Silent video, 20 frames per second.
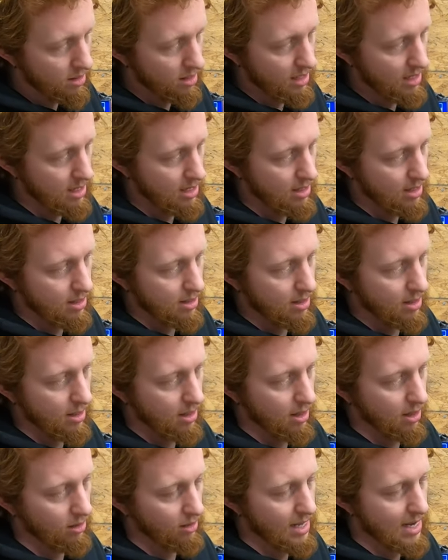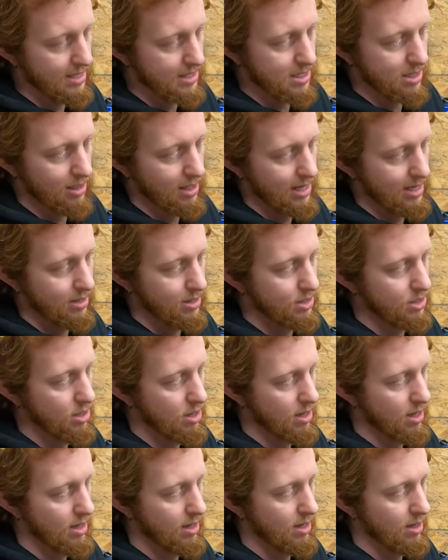The glass lens
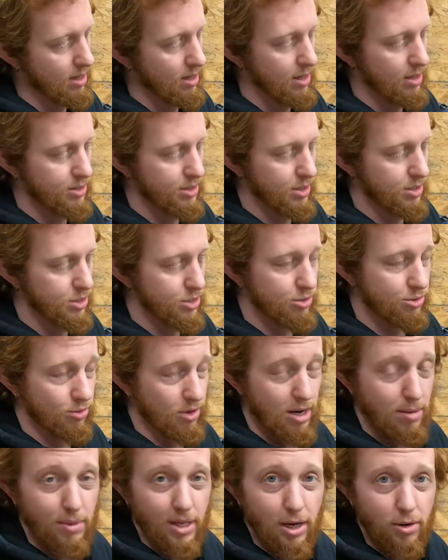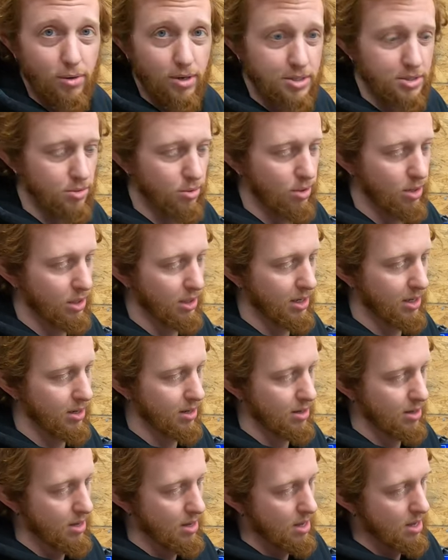on it is extremely crystal
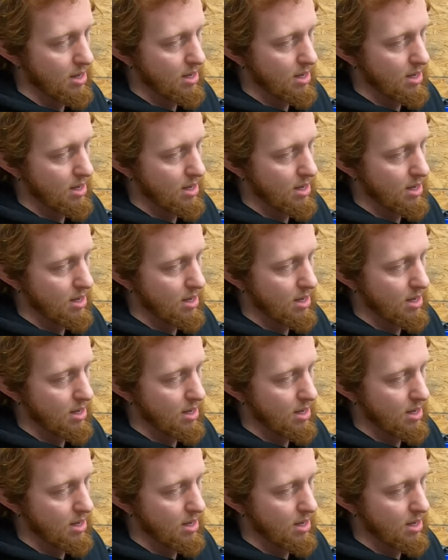clear